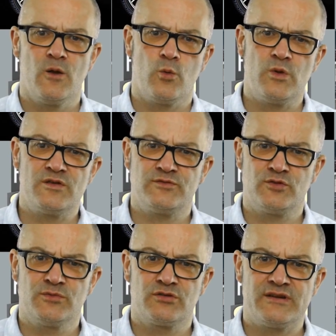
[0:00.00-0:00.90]
With a
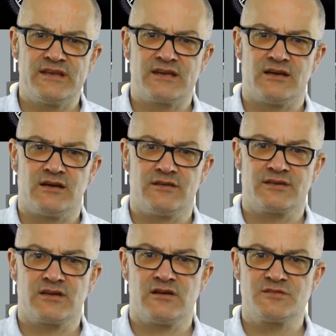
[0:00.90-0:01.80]
Formula E car, the
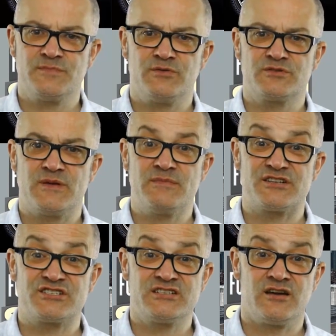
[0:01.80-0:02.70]
car's built to be
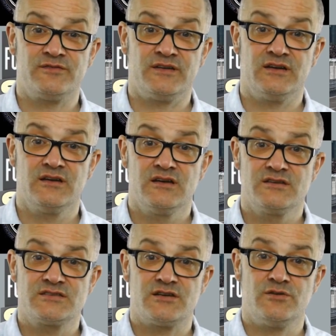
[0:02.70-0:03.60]
much tougher,
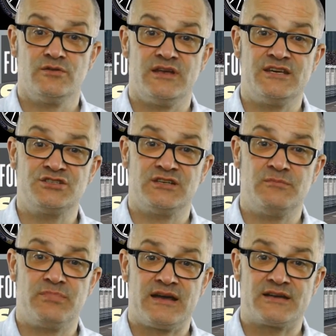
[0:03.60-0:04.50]
so initial
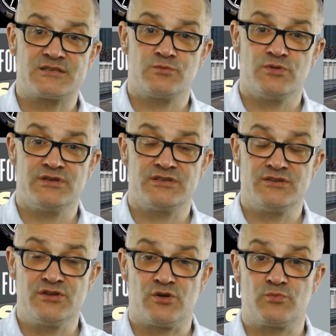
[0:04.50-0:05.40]
impacts would
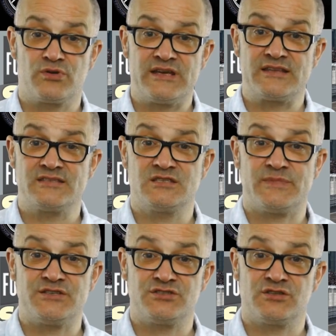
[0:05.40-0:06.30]
not break the
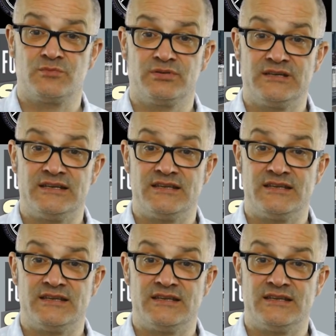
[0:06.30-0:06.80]
suspension completely.